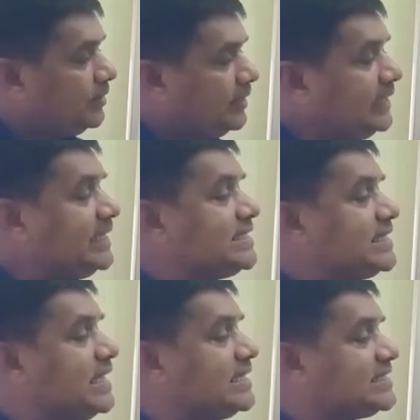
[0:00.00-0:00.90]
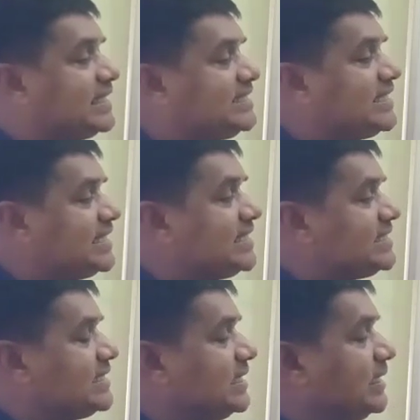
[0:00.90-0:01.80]
it is
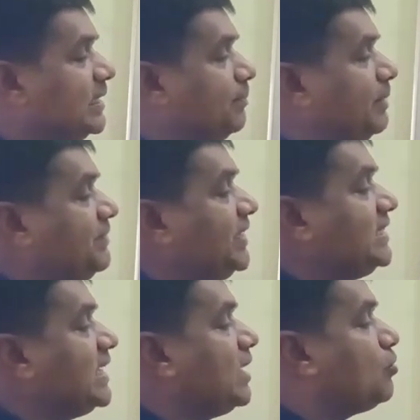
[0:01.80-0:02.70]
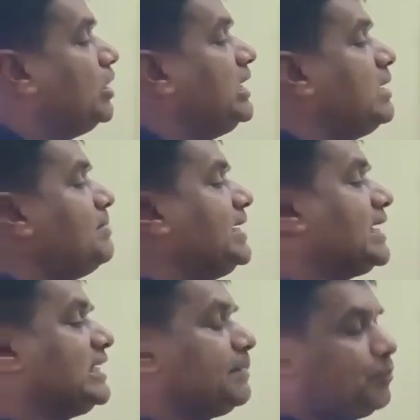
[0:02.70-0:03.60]
stretches in between the Kollam
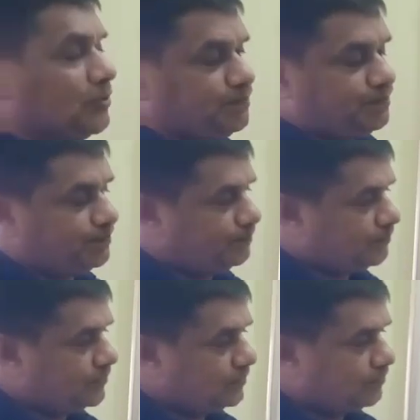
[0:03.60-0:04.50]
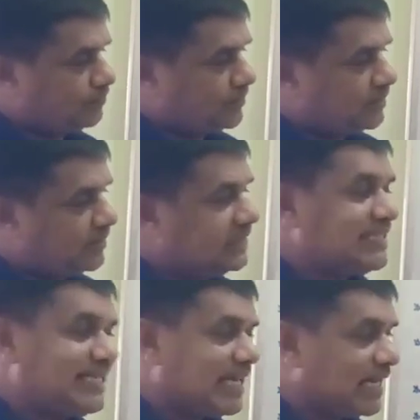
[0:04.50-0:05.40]
and Kattapuram. It
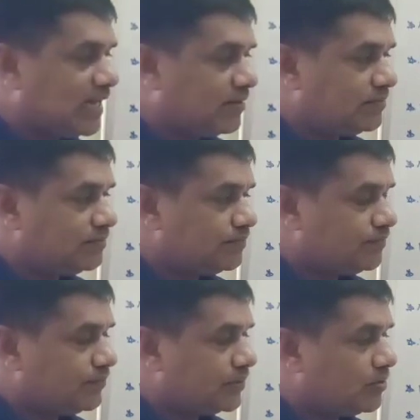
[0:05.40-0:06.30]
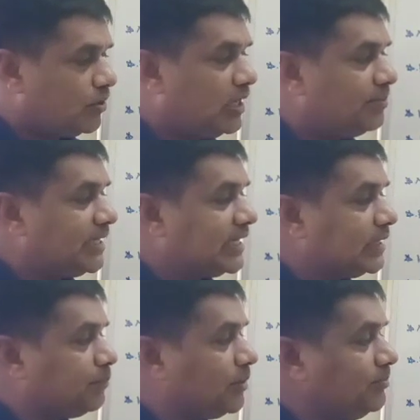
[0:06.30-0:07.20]
is in Kerala. Kollam and
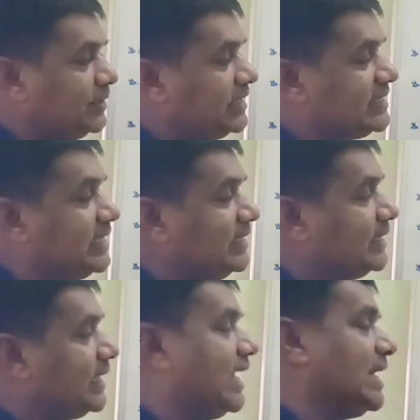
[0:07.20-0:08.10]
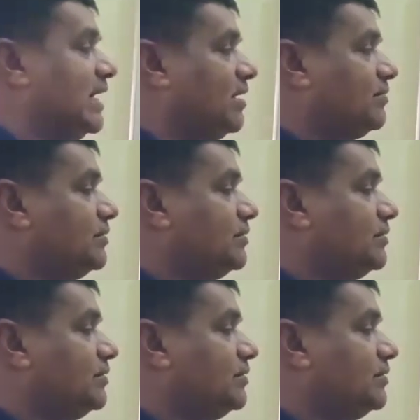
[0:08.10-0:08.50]
Kattapuram is in Kerala.